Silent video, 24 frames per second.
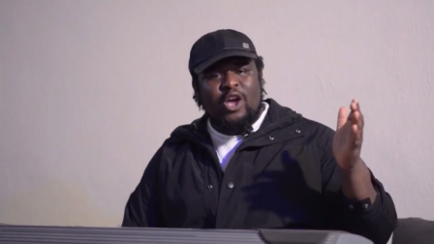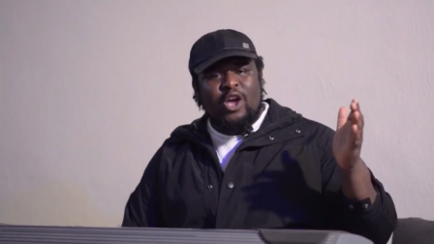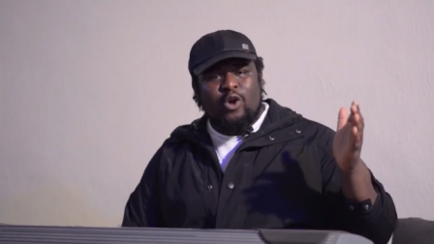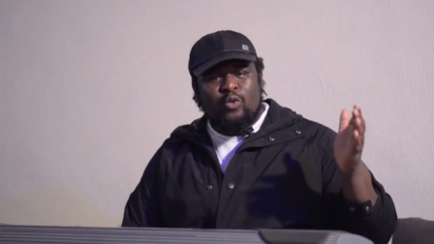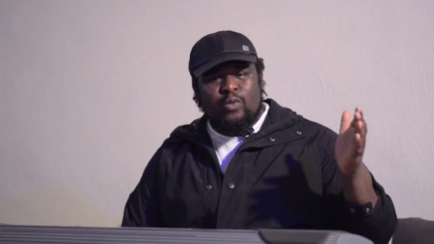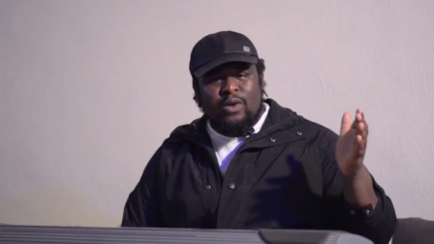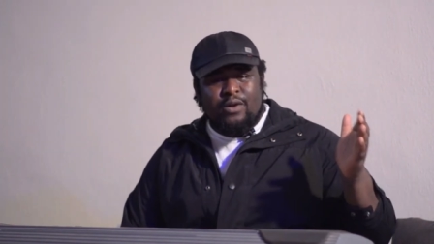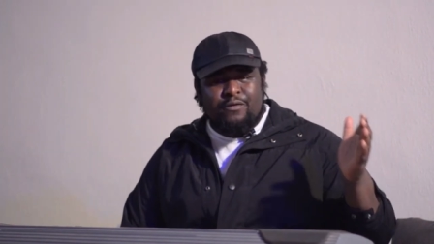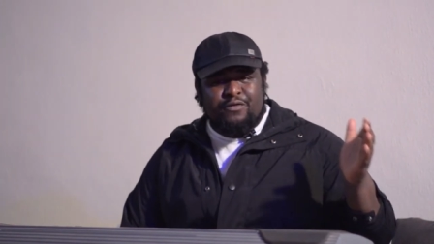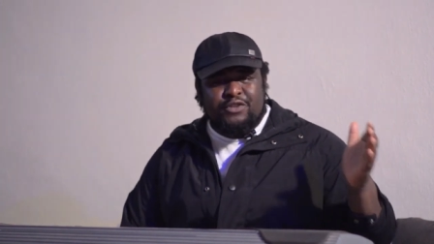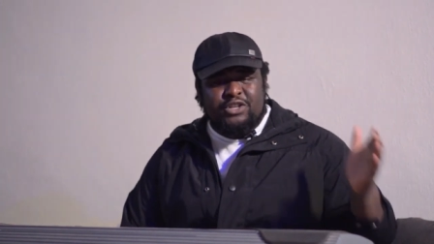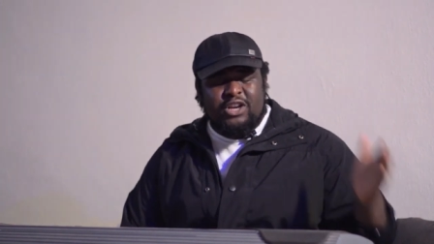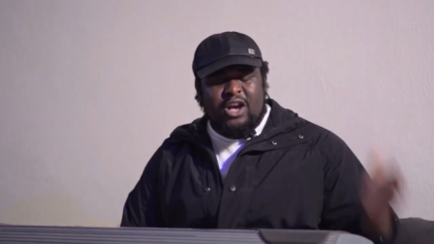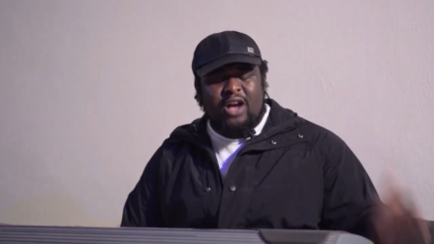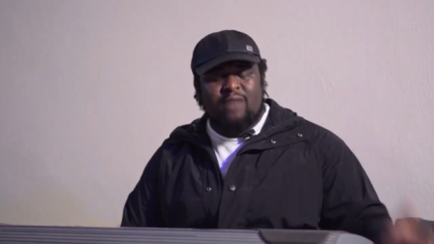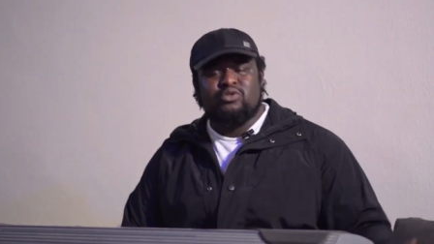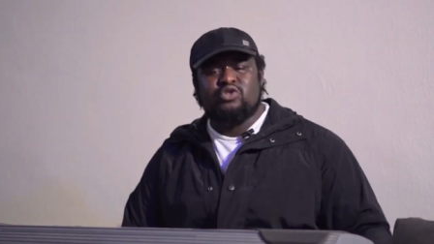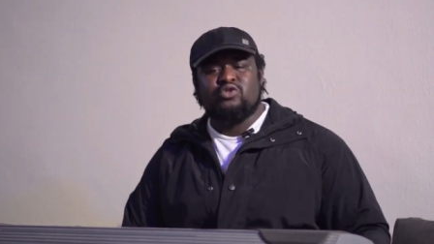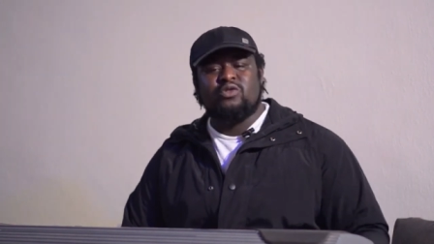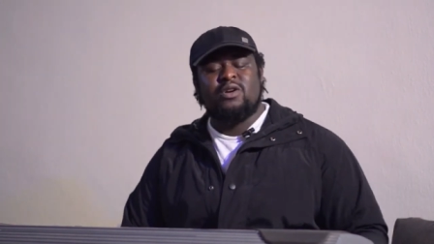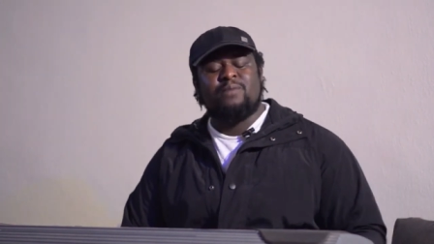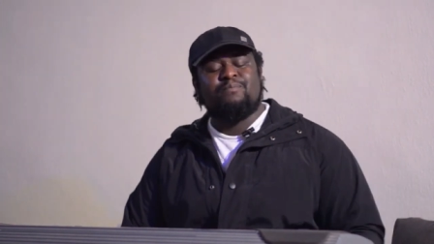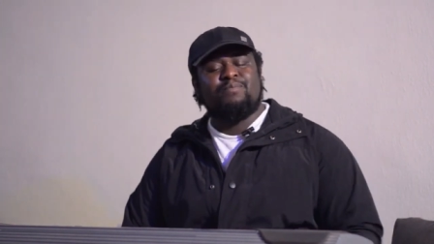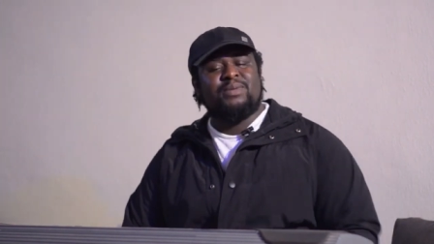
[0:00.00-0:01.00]
we've come
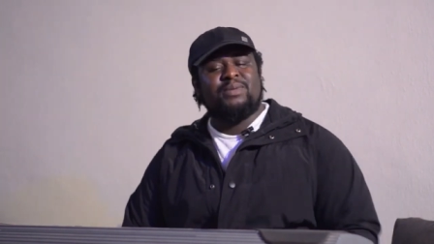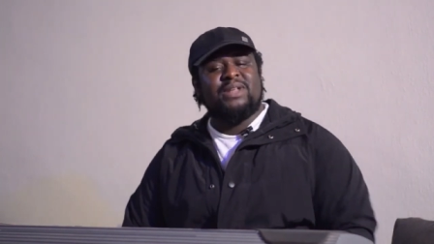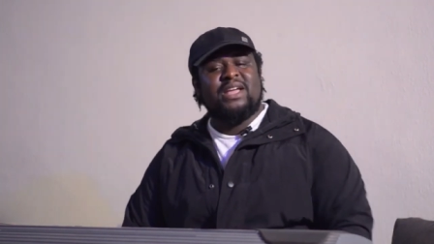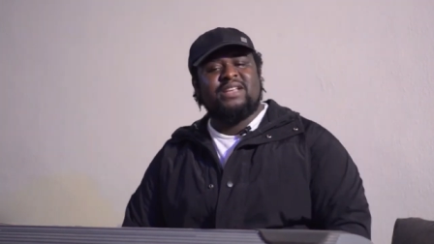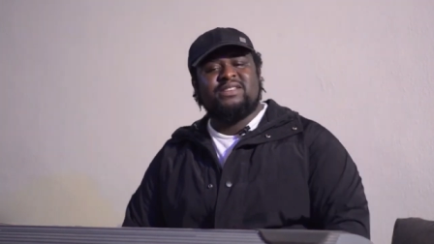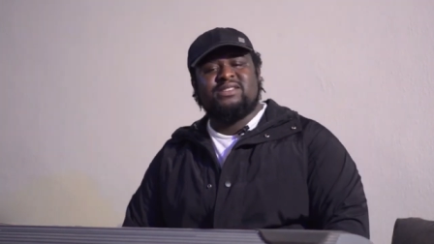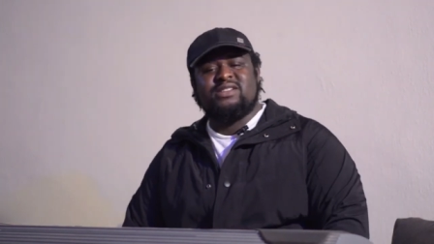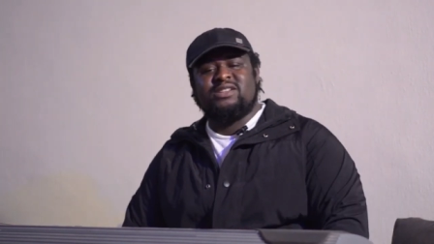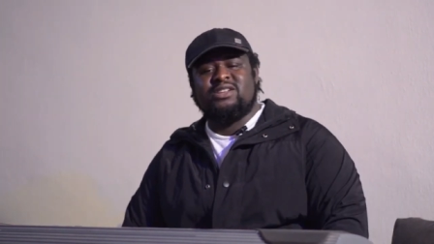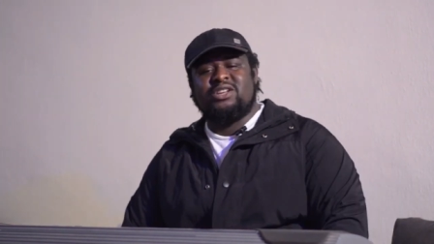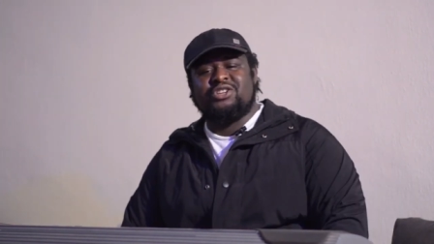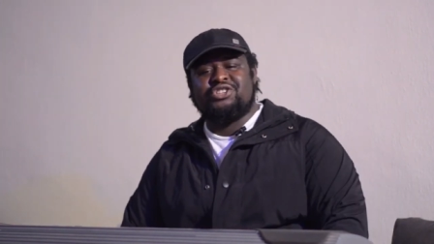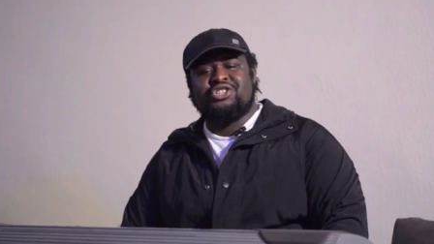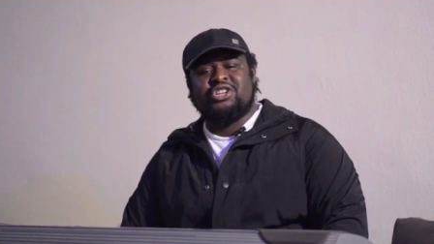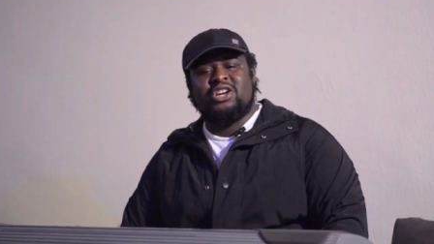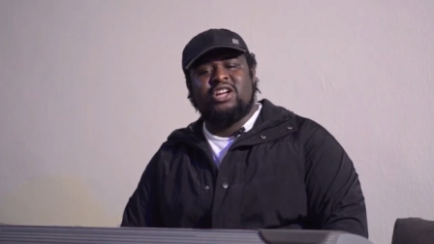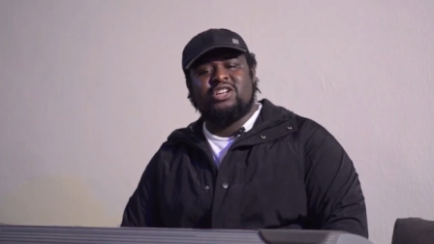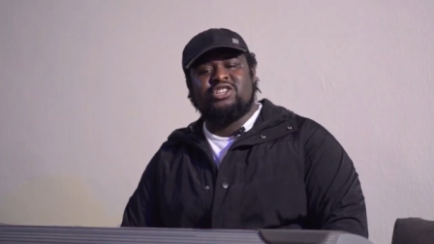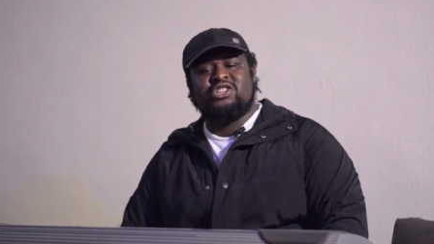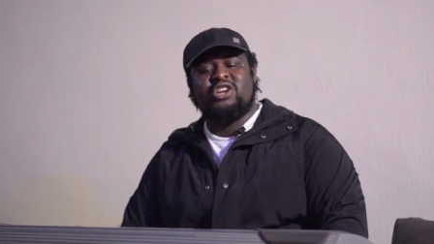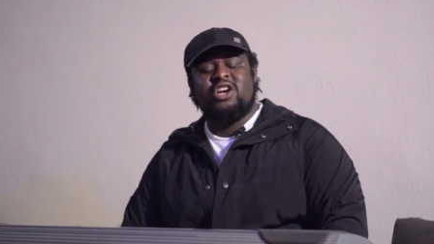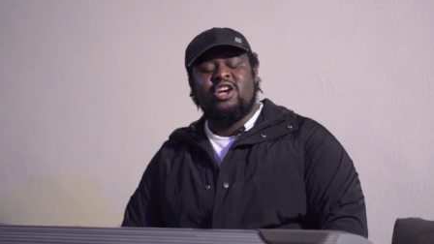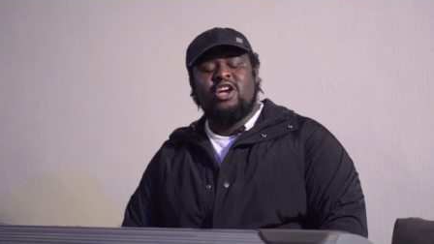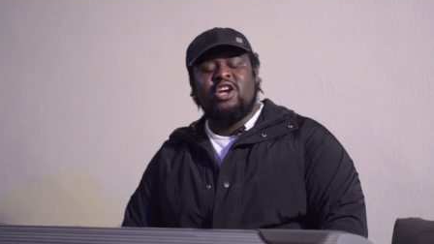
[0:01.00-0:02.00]
to a place in the
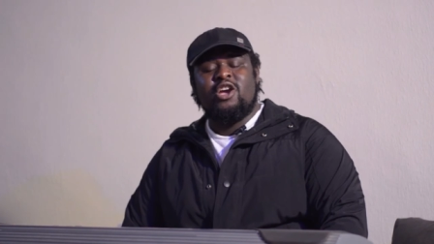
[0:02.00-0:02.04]
church